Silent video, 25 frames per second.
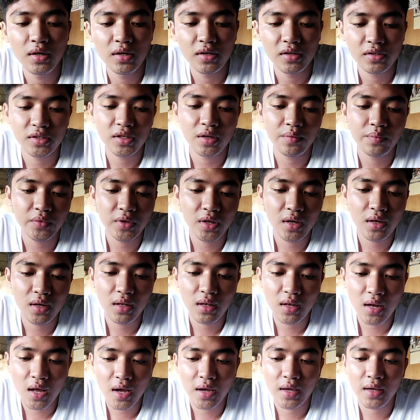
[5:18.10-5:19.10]

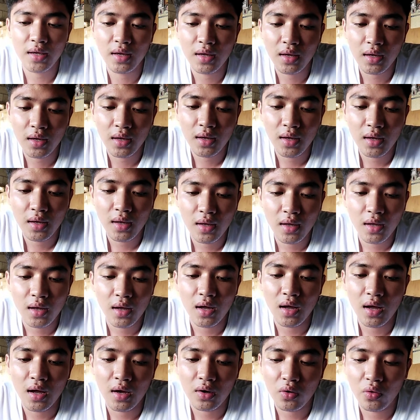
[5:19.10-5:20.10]
something like
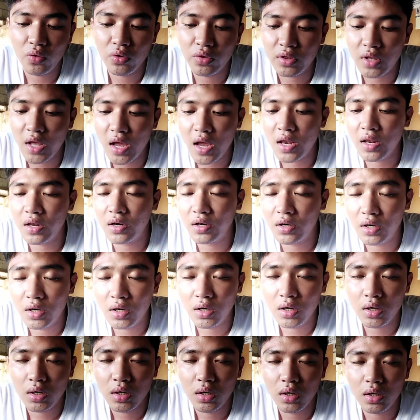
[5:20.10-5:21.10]

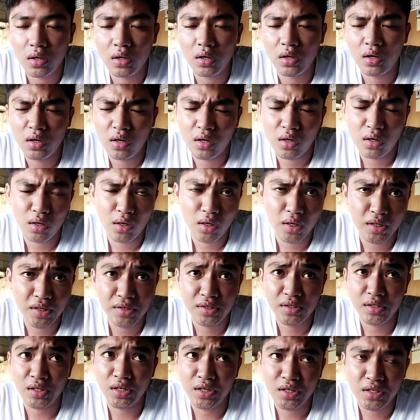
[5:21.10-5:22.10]
container
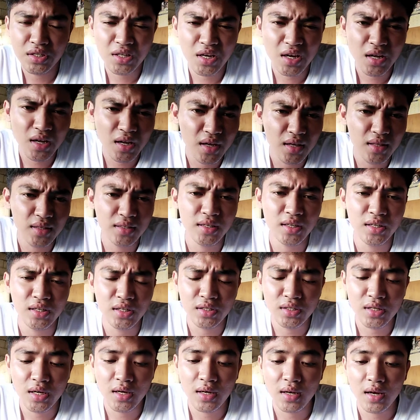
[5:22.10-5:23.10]
discharging and
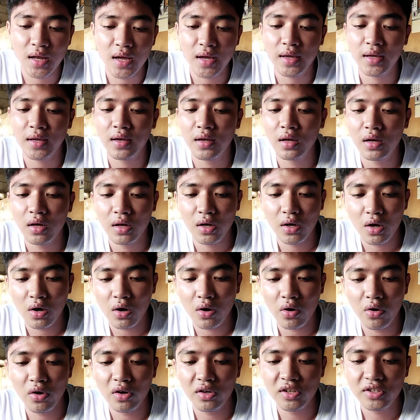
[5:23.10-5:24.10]
charging, like
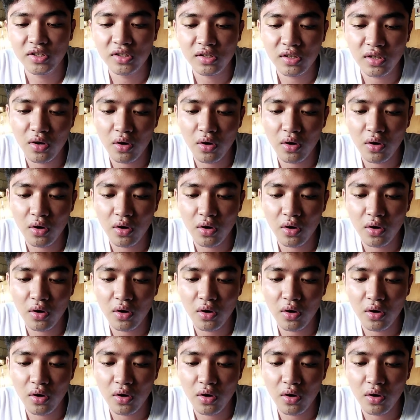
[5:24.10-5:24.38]
oil,